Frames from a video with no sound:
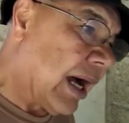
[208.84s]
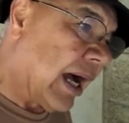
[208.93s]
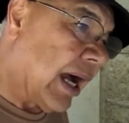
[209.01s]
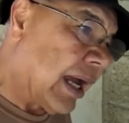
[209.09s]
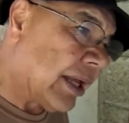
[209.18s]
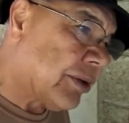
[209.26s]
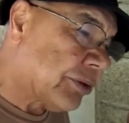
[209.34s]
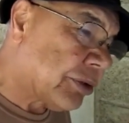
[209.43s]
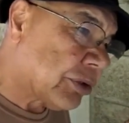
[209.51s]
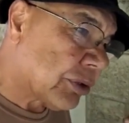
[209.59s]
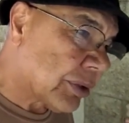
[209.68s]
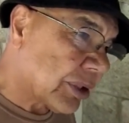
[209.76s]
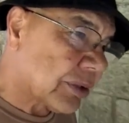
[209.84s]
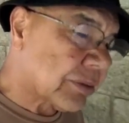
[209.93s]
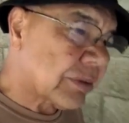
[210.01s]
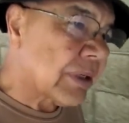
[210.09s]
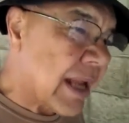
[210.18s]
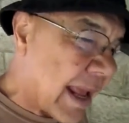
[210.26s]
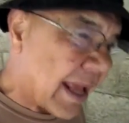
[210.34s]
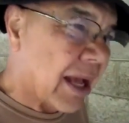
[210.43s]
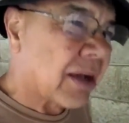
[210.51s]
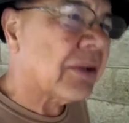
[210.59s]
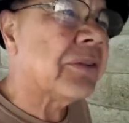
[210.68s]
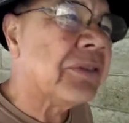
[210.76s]
I do it
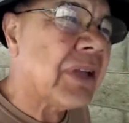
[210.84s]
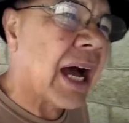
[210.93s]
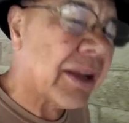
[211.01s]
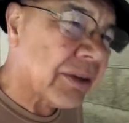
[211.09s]
now, not